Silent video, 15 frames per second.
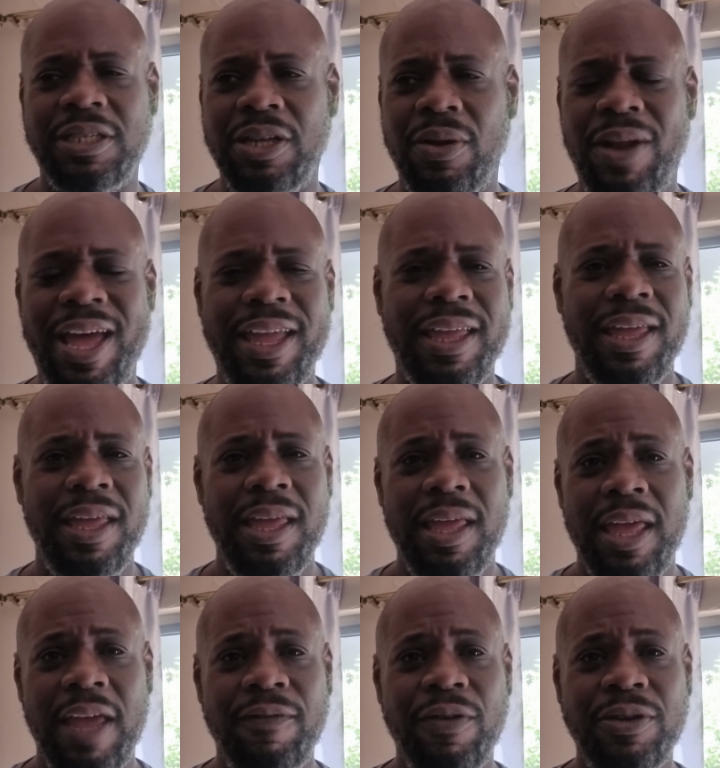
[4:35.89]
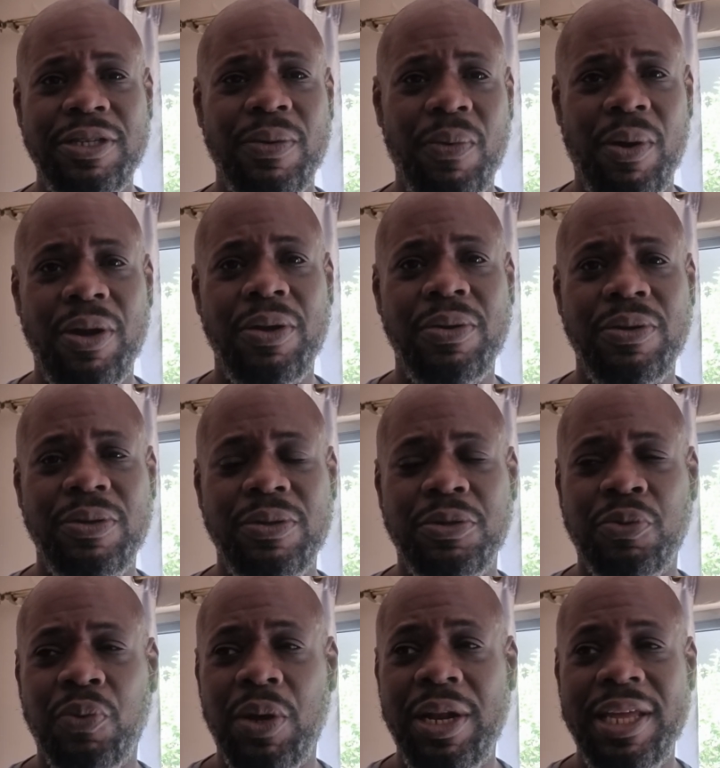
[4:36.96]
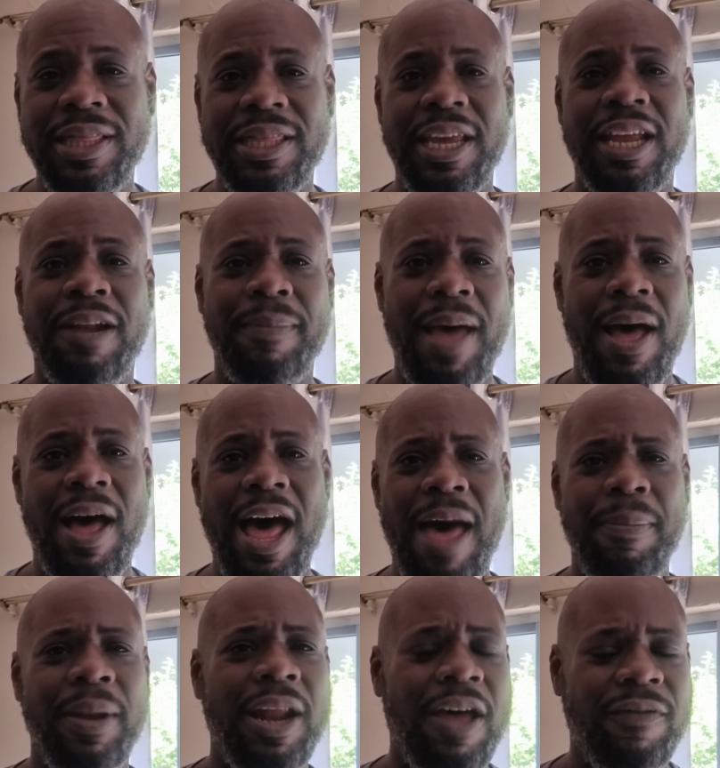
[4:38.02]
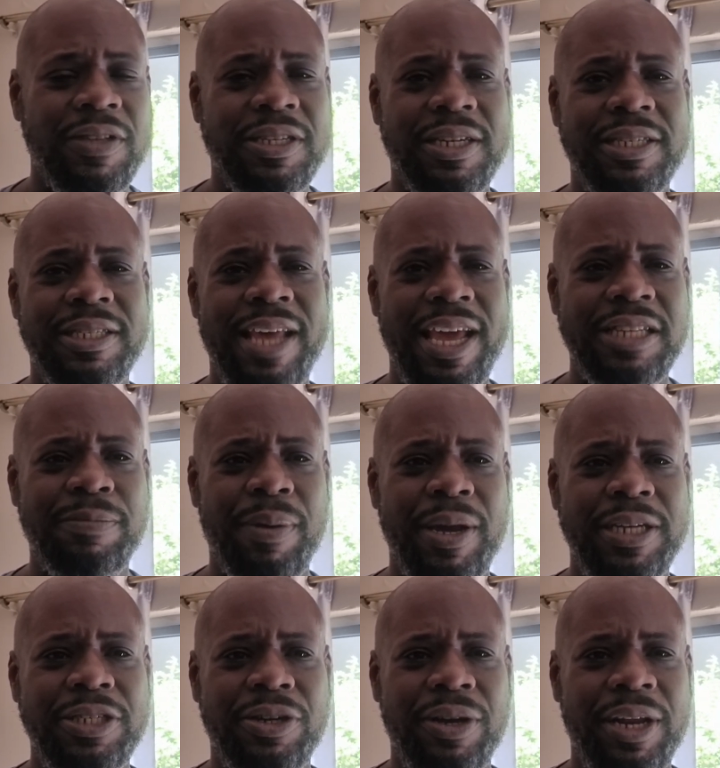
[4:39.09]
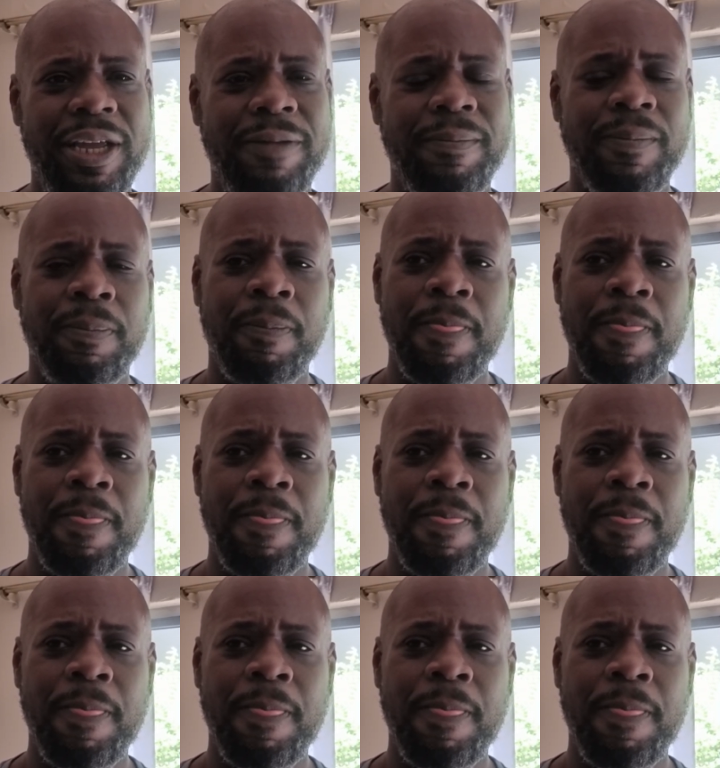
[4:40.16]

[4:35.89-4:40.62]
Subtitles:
So like, if you're someone who's really thinking about hopping off into this expat journey,